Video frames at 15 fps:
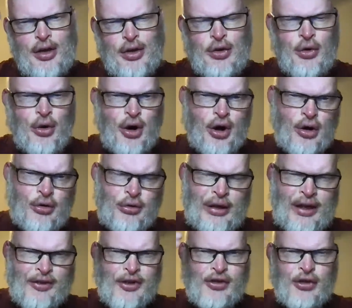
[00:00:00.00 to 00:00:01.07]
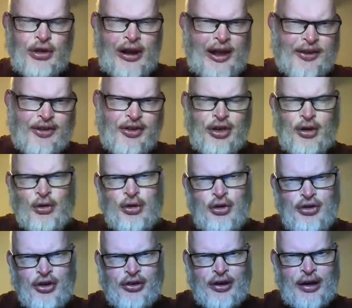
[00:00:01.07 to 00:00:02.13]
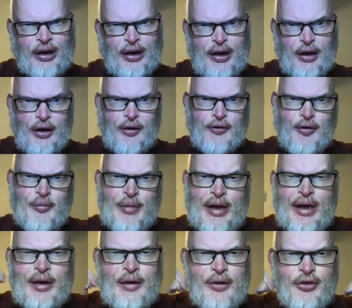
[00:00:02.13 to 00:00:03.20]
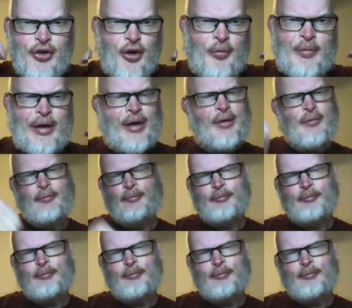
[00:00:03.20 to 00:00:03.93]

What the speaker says: your own letters or the letters that you're used to seeing. For me, it took me